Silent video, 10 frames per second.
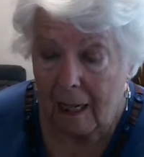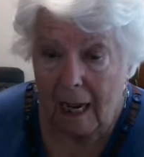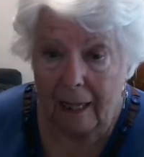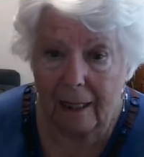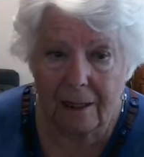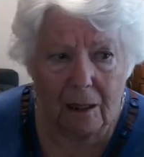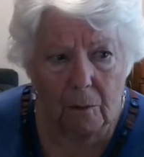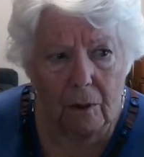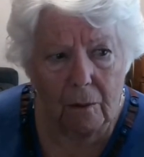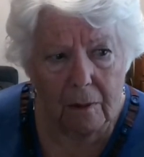And I think,
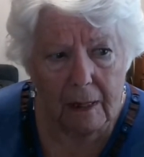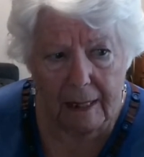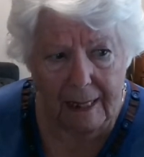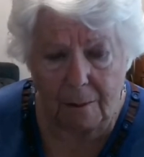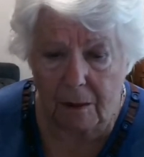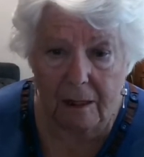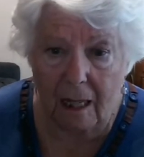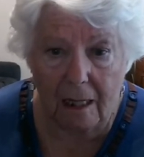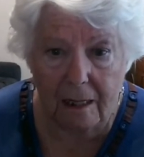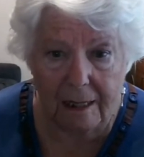well, he was
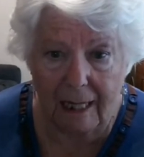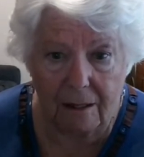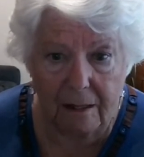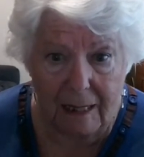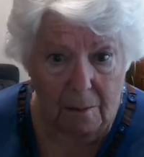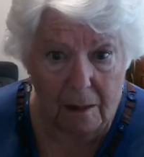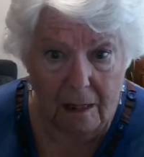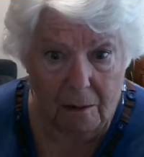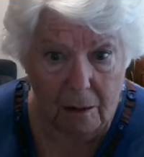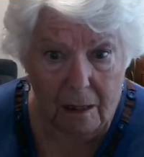casting out
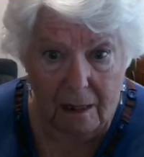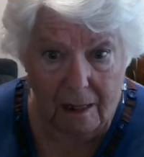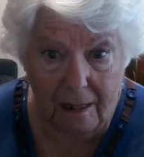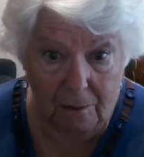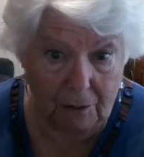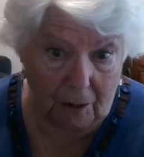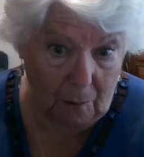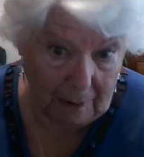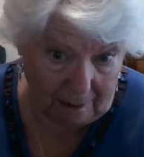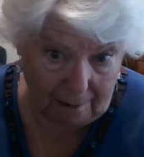demons, wasn't he? So
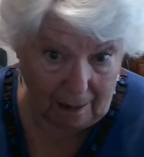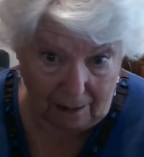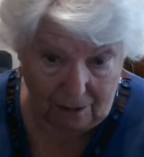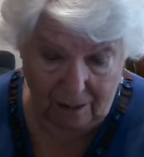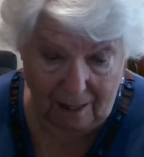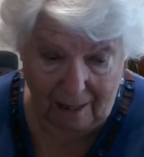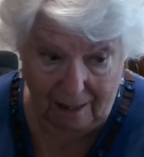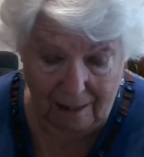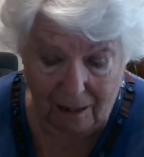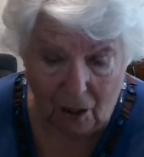we
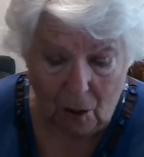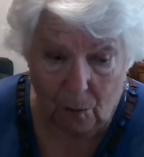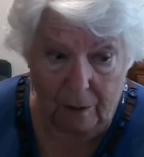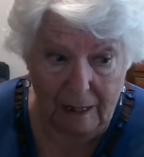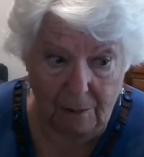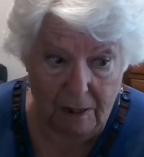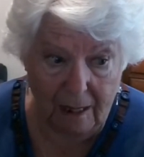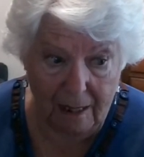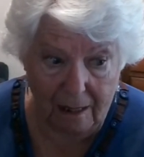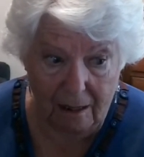understand, when he was
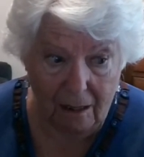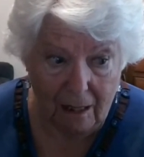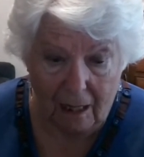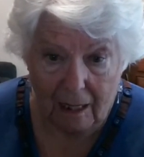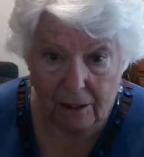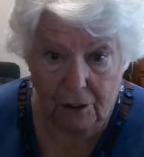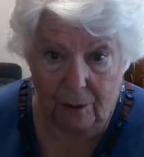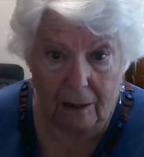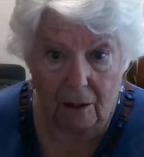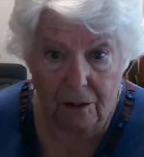here,
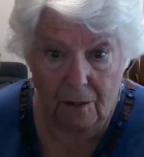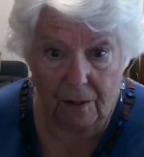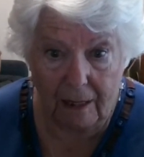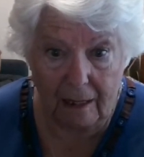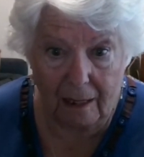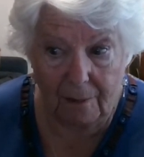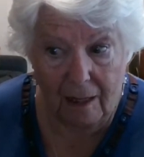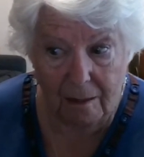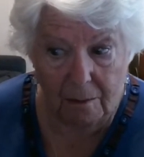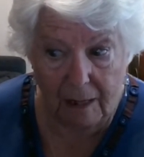doing lots of healing. I've
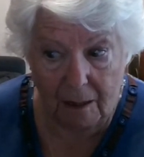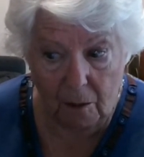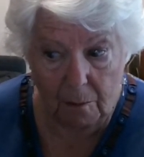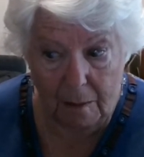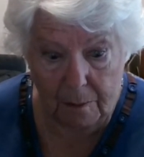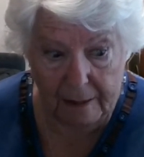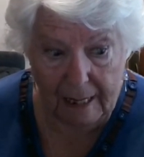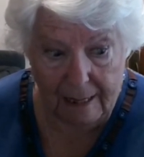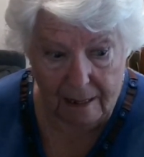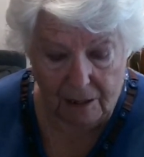asked him to help me, but he
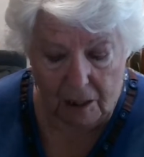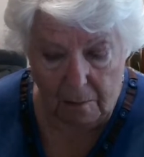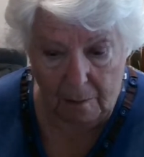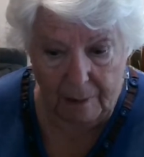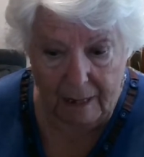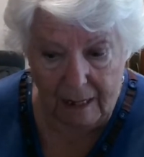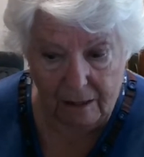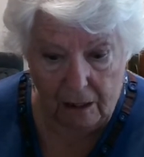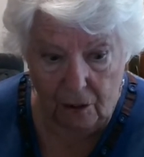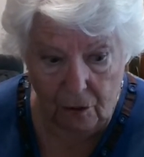hasn't. So maybe he had
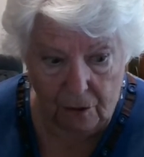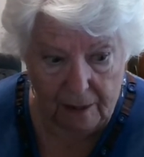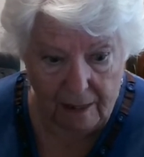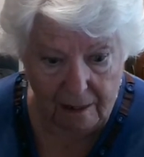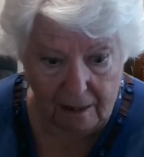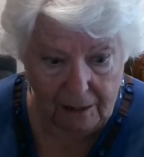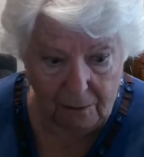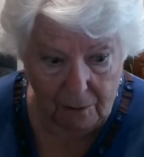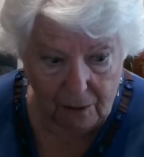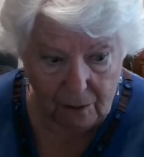to learn this, I
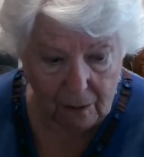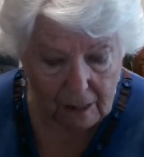don't know.